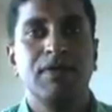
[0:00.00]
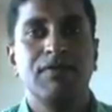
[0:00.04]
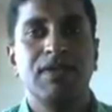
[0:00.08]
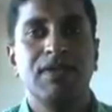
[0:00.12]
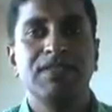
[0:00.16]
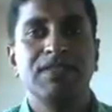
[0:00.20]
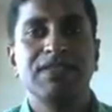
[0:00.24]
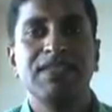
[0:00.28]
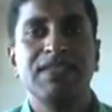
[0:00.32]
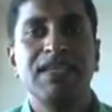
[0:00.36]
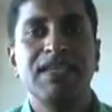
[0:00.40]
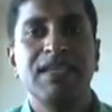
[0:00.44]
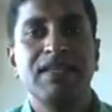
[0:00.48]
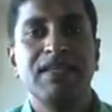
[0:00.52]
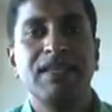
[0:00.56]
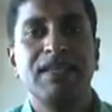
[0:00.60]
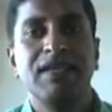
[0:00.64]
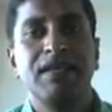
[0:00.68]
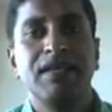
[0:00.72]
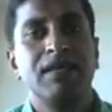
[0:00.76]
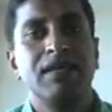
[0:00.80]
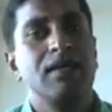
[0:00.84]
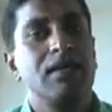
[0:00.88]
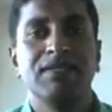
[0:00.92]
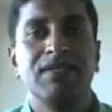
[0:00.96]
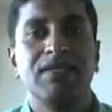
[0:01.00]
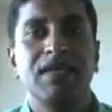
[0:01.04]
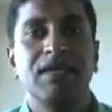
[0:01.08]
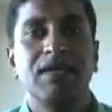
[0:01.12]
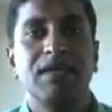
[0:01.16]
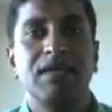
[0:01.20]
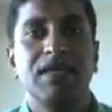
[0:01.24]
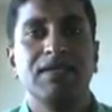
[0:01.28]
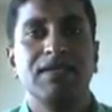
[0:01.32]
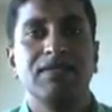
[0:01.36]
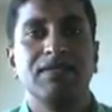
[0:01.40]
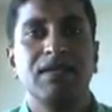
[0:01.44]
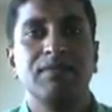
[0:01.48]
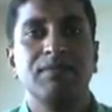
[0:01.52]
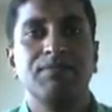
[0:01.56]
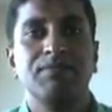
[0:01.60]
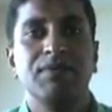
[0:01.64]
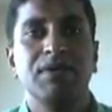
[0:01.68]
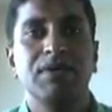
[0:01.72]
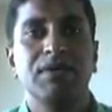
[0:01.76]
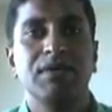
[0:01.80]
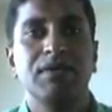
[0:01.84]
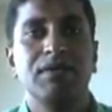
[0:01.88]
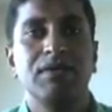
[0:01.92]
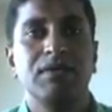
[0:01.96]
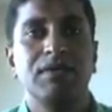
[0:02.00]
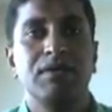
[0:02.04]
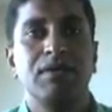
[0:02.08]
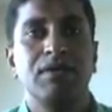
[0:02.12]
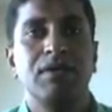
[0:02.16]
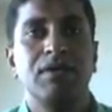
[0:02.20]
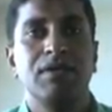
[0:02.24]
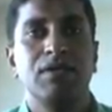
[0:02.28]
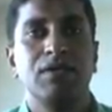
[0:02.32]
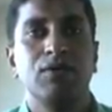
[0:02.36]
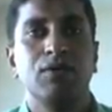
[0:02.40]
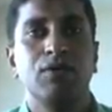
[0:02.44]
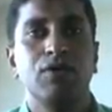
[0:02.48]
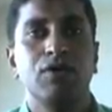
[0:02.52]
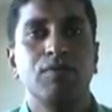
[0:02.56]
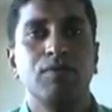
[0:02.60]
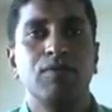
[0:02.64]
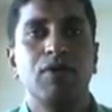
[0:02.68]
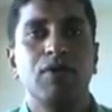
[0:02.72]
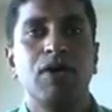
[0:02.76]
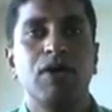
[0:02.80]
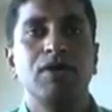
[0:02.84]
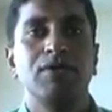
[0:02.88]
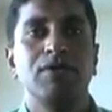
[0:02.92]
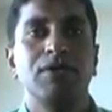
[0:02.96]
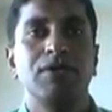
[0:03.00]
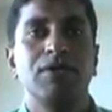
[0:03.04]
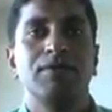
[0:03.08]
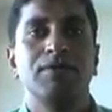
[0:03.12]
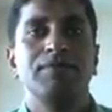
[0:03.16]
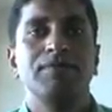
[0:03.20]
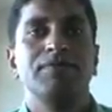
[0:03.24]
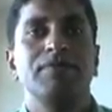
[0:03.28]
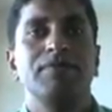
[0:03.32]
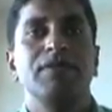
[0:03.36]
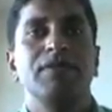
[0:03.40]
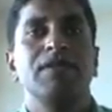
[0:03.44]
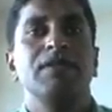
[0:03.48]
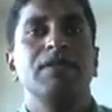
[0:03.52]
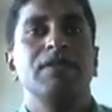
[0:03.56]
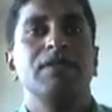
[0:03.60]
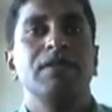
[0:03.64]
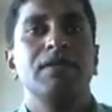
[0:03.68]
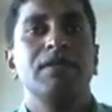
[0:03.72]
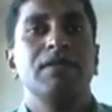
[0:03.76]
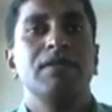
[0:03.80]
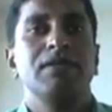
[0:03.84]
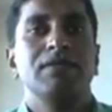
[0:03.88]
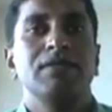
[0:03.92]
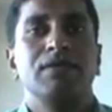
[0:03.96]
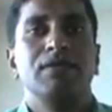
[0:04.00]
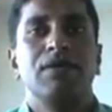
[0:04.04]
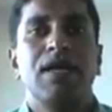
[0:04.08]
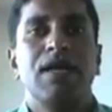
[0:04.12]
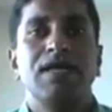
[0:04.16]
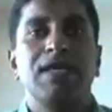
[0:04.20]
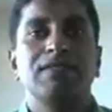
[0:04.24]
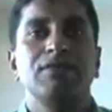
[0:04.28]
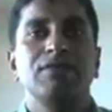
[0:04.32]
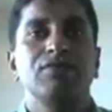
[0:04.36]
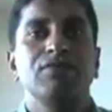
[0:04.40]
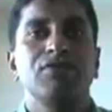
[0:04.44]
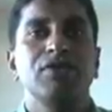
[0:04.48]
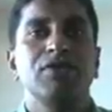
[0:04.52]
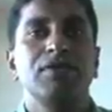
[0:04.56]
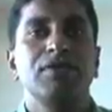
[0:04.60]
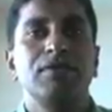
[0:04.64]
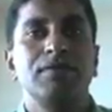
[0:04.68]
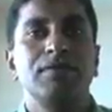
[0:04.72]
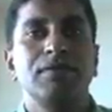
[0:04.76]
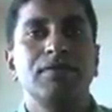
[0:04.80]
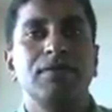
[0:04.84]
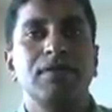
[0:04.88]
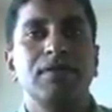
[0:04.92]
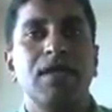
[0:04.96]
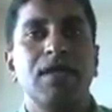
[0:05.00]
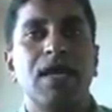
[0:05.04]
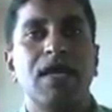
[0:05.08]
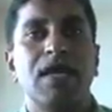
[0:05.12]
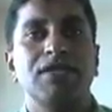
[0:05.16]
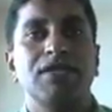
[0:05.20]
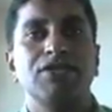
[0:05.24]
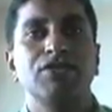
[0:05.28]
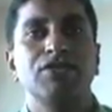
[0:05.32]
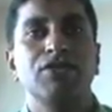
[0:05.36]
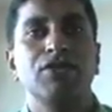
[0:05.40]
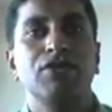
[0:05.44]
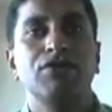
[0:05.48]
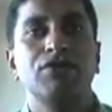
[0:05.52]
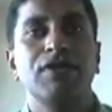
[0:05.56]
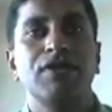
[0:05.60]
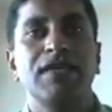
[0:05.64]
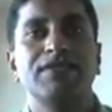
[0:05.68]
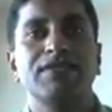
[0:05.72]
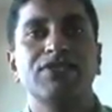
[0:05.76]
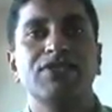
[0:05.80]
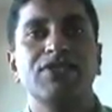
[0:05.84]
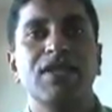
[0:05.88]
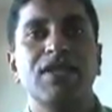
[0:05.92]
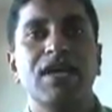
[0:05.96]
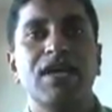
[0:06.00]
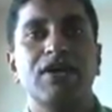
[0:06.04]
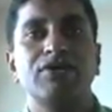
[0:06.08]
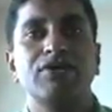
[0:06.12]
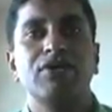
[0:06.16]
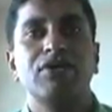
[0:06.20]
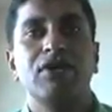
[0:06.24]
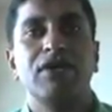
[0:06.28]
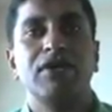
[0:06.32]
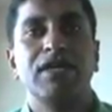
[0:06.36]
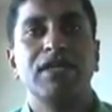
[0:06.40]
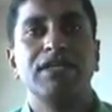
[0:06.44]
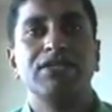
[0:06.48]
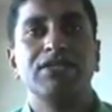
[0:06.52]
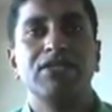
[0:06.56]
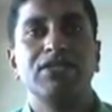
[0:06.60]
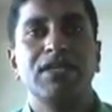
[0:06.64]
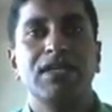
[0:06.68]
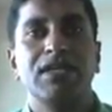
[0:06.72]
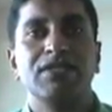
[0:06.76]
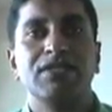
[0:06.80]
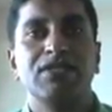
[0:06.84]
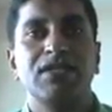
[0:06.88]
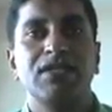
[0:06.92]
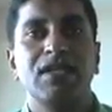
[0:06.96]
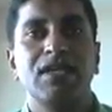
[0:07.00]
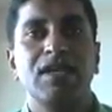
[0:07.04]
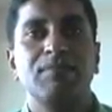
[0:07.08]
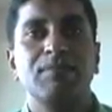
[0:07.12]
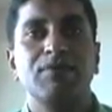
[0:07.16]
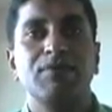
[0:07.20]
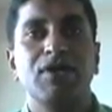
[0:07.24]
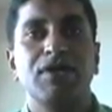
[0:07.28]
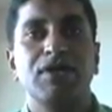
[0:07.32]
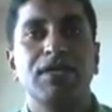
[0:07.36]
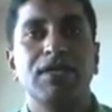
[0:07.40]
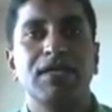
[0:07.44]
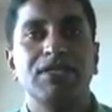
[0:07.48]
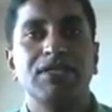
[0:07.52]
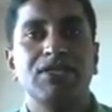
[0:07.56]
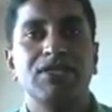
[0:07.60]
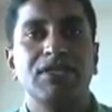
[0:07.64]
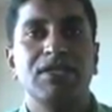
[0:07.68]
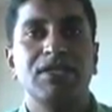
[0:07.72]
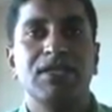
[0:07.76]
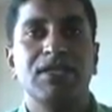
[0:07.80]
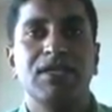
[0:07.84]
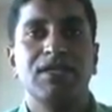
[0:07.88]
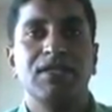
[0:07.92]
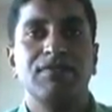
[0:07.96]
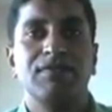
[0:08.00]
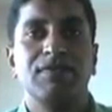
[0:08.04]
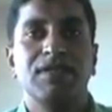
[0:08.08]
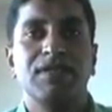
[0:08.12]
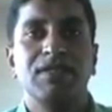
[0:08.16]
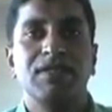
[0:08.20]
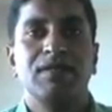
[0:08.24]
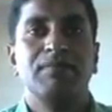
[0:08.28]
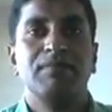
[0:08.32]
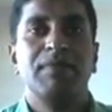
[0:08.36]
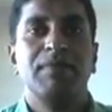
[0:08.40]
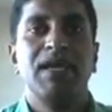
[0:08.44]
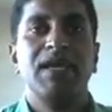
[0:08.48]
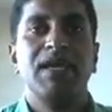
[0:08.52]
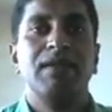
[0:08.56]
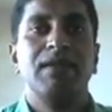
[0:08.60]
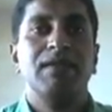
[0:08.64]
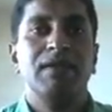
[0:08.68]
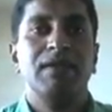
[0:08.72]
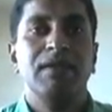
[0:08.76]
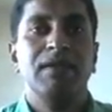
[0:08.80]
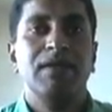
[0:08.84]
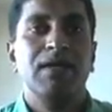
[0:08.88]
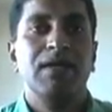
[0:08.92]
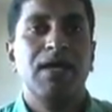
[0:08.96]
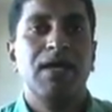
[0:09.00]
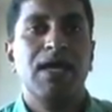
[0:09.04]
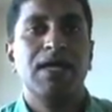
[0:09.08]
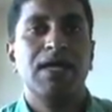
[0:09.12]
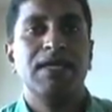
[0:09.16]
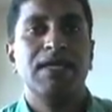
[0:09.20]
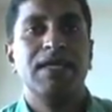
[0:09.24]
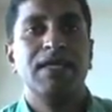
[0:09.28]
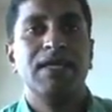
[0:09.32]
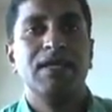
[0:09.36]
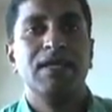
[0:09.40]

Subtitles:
I will see the same example on a code block. So as usual, hash include stdio.h, stdlib.h, and within the main I